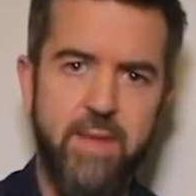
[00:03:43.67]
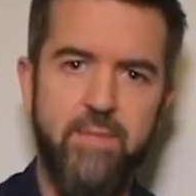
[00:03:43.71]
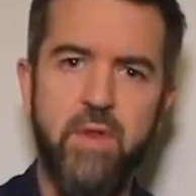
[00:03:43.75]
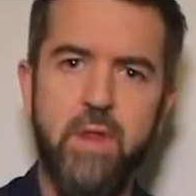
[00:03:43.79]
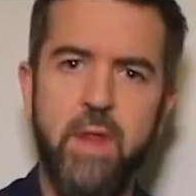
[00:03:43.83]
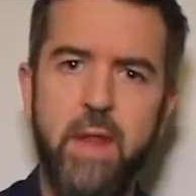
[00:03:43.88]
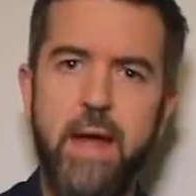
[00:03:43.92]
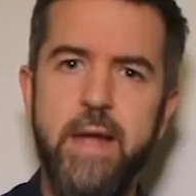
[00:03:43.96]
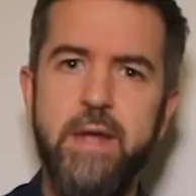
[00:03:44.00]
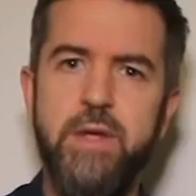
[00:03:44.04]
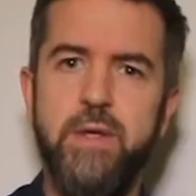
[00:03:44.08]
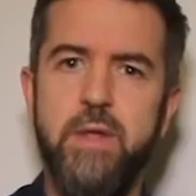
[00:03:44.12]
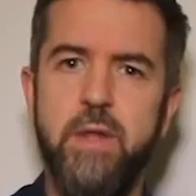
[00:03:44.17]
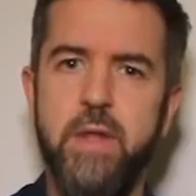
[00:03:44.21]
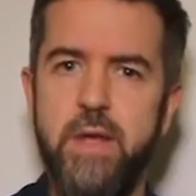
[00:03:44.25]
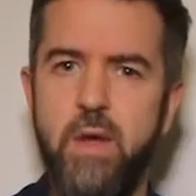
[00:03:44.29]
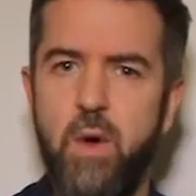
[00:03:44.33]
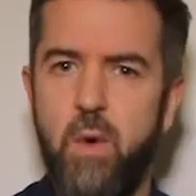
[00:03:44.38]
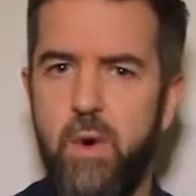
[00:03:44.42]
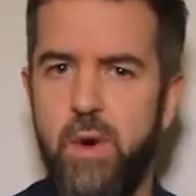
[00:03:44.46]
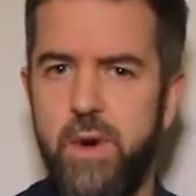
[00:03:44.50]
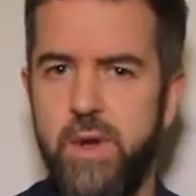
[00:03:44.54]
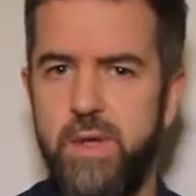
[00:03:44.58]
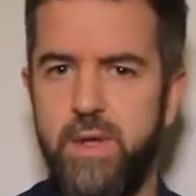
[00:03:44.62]
they've
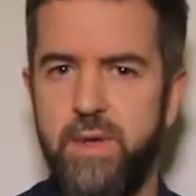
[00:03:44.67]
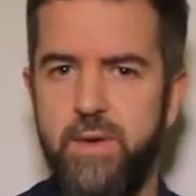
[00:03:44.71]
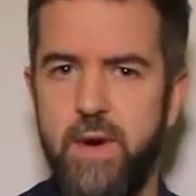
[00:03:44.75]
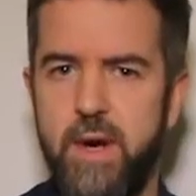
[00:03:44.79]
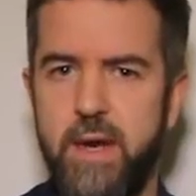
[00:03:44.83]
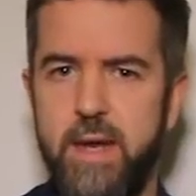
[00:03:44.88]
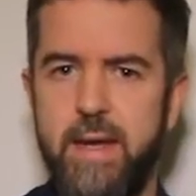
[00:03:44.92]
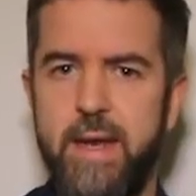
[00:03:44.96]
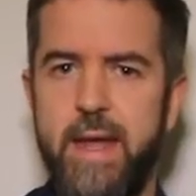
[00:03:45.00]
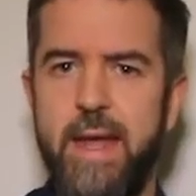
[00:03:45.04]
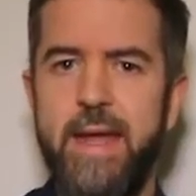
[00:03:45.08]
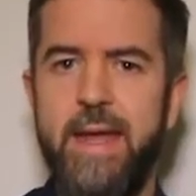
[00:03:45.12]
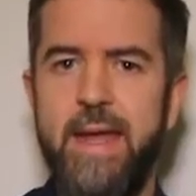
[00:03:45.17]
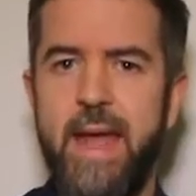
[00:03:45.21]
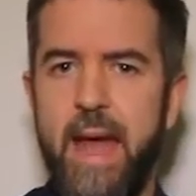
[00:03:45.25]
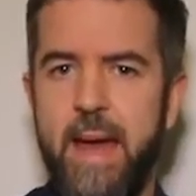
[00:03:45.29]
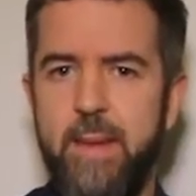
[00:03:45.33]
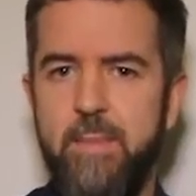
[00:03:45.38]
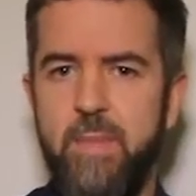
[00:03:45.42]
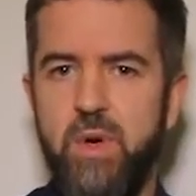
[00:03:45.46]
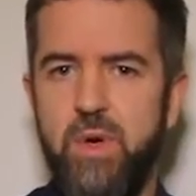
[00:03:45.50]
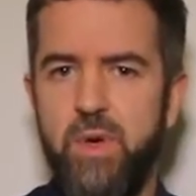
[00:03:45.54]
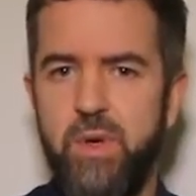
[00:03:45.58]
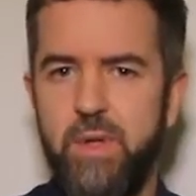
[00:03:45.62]
allegedly orchestrated a
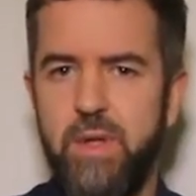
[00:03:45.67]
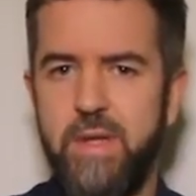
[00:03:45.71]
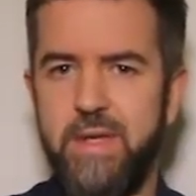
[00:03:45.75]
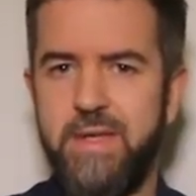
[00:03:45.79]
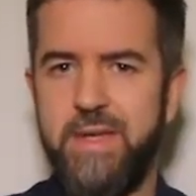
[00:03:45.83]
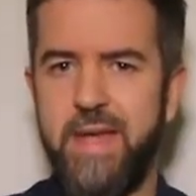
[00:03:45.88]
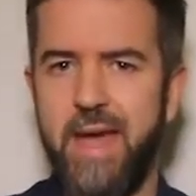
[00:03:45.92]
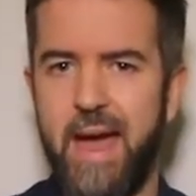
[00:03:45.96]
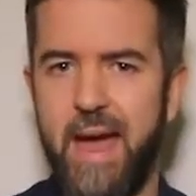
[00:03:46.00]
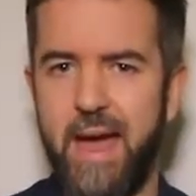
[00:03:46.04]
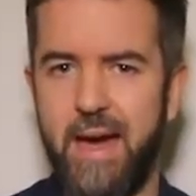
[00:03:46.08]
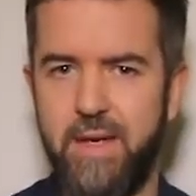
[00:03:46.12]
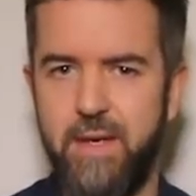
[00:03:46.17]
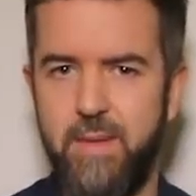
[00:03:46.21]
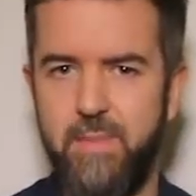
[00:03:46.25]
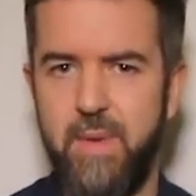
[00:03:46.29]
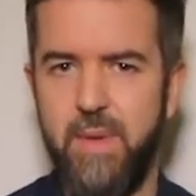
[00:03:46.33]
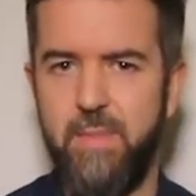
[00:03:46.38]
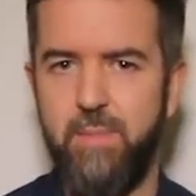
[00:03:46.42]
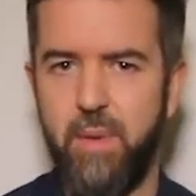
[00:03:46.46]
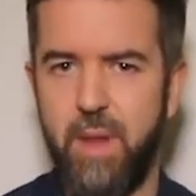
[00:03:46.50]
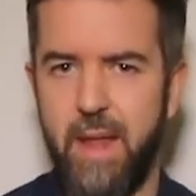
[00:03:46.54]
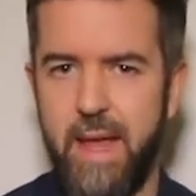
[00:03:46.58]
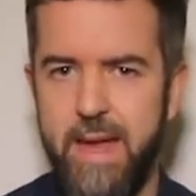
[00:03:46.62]
chemical attack to
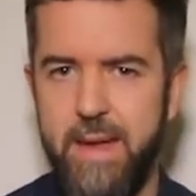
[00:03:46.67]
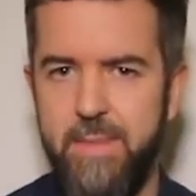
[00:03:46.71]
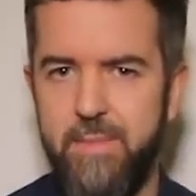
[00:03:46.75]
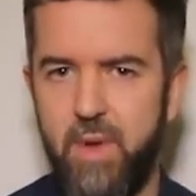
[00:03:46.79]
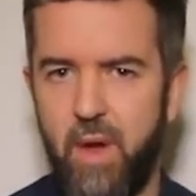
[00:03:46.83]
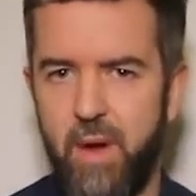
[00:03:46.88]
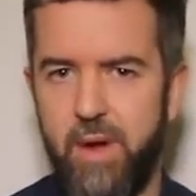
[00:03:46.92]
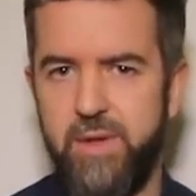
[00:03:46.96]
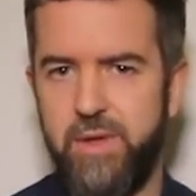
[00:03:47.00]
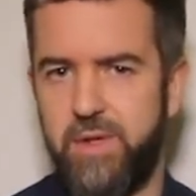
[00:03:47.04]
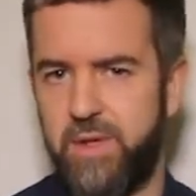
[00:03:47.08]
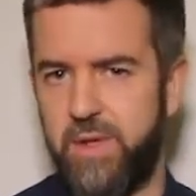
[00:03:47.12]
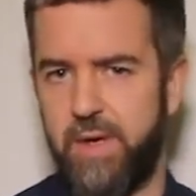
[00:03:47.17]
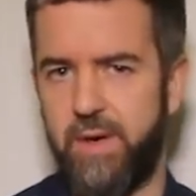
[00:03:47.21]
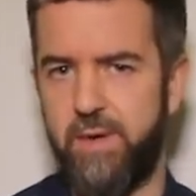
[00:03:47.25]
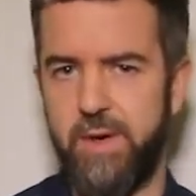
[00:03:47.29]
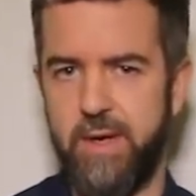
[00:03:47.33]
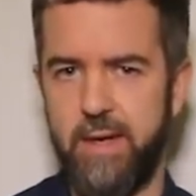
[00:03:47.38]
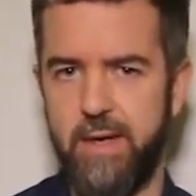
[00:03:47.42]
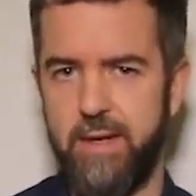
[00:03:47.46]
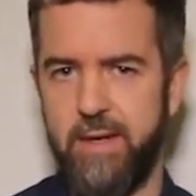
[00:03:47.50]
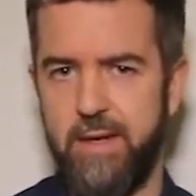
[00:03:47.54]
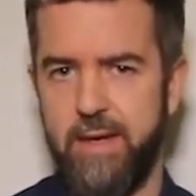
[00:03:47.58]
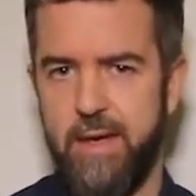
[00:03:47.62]
be blamed on
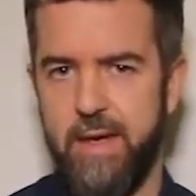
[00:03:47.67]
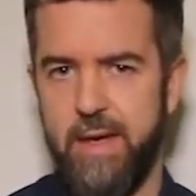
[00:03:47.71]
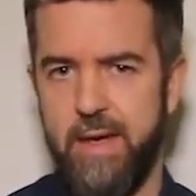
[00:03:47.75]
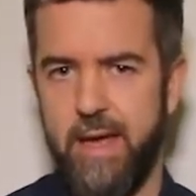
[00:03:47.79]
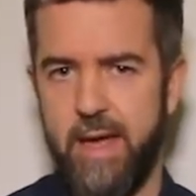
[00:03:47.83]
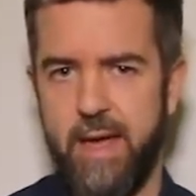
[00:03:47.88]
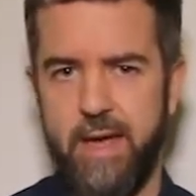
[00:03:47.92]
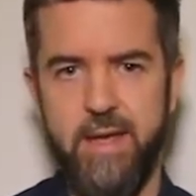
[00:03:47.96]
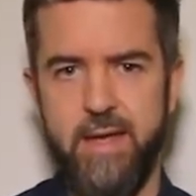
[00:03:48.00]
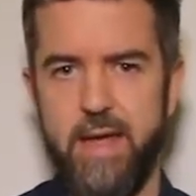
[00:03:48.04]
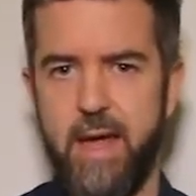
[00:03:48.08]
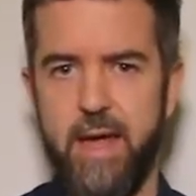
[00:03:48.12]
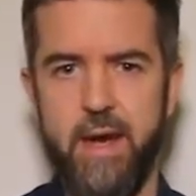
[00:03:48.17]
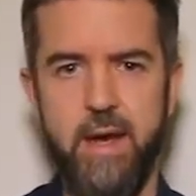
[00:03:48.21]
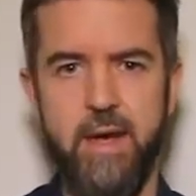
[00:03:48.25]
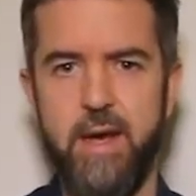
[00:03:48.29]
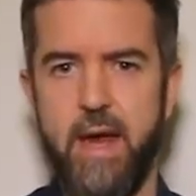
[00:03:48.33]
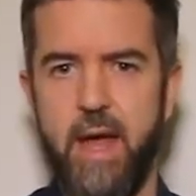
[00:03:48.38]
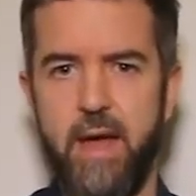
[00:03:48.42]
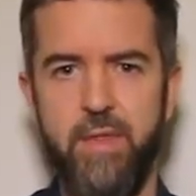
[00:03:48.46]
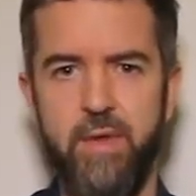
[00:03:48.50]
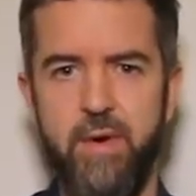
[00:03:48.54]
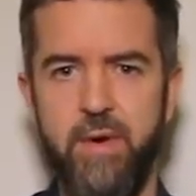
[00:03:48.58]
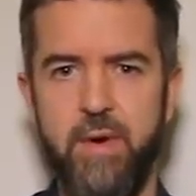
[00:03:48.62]
Syria in yet
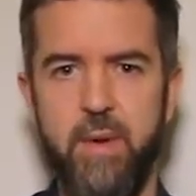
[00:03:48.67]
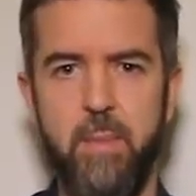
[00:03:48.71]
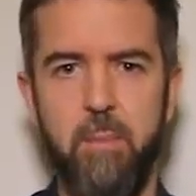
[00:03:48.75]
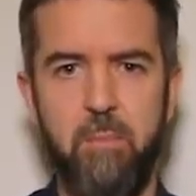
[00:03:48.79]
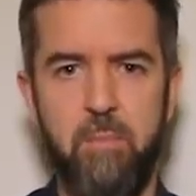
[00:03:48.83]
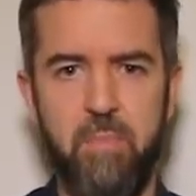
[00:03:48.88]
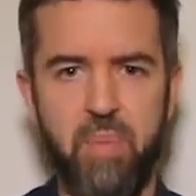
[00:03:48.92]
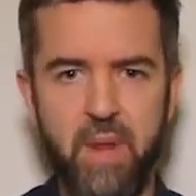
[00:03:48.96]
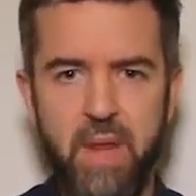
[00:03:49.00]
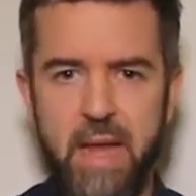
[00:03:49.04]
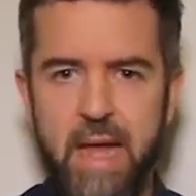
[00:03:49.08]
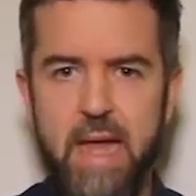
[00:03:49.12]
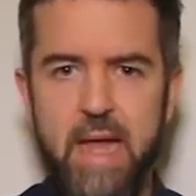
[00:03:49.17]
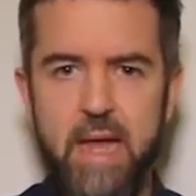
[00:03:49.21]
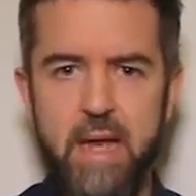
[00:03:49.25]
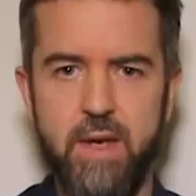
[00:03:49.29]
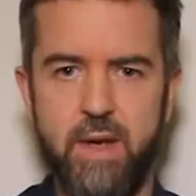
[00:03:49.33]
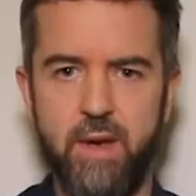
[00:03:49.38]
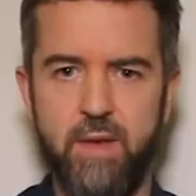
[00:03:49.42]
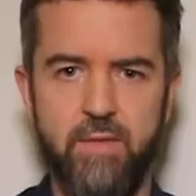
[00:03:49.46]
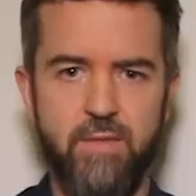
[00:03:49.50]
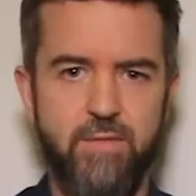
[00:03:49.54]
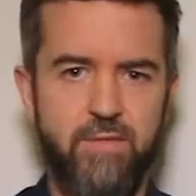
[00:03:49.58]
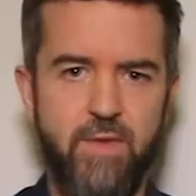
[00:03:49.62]
another
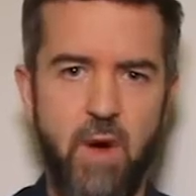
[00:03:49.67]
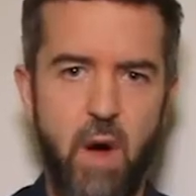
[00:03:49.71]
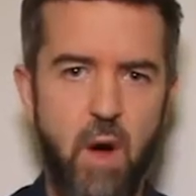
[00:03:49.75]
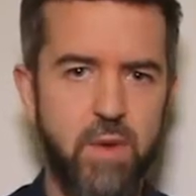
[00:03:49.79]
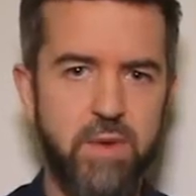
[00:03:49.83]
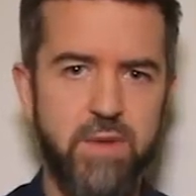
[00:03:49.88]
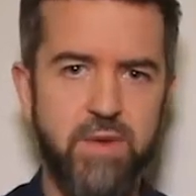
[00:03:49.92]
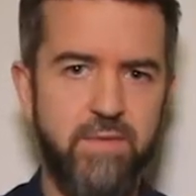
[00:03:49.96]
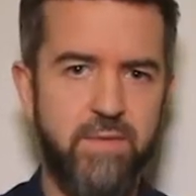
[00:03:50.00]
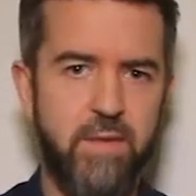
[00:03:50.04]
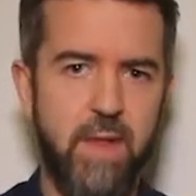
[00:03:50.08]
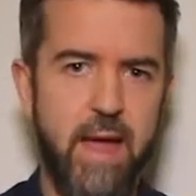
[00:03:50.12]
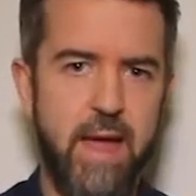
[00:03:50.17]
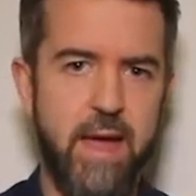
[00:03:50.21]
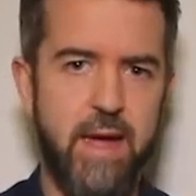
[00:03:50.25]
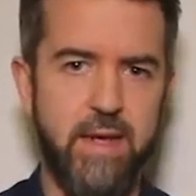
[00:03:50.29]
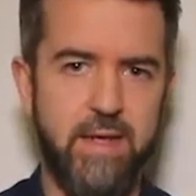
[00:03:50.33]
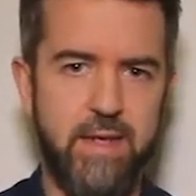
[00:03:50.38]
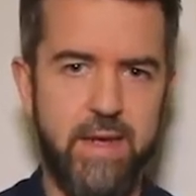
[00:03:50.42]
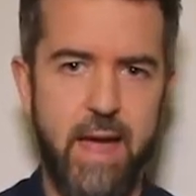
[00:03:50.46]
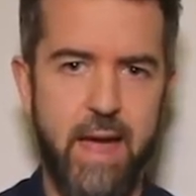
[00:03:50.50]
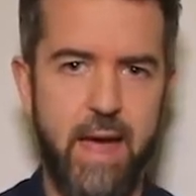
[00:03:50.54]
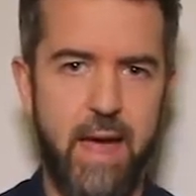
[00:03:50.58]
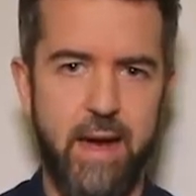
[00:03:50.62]
blatant false flag
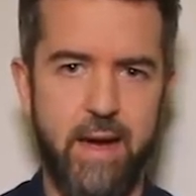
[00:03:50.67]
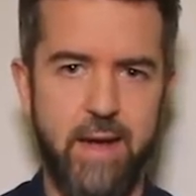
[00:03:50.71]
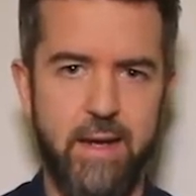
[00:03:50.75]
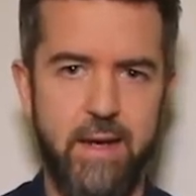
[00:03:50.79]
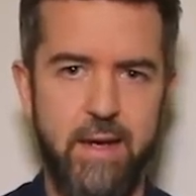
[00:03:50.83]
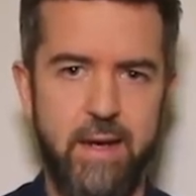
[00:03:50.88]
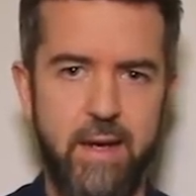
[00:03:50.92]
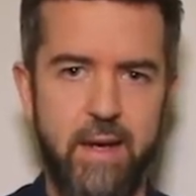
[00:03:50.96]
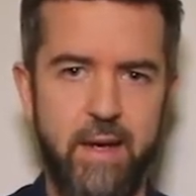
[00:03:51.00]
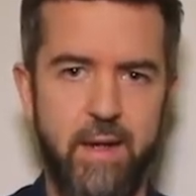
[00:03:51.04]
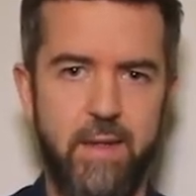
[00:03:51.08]
attack